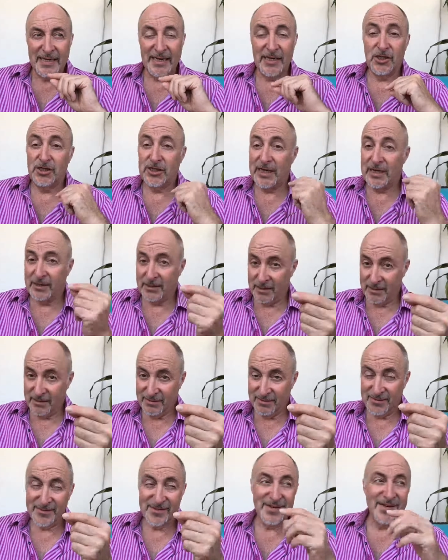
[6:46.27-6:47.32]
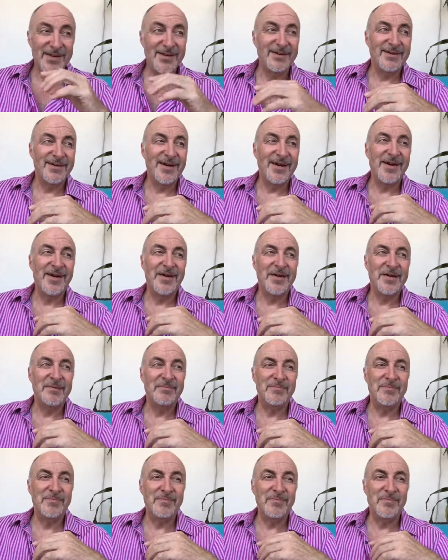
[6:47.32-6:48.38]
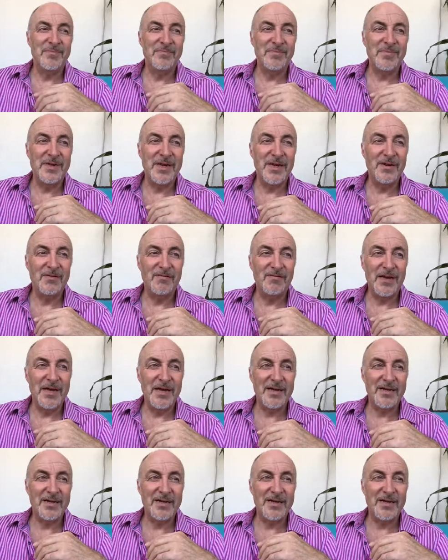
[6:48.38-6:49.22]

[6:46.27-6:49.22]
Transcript: agenda um, in